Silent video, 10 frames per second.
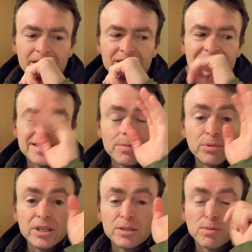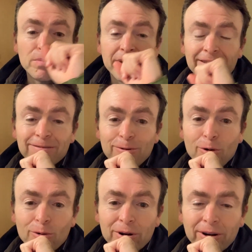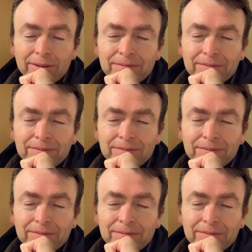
simply to propel it forward.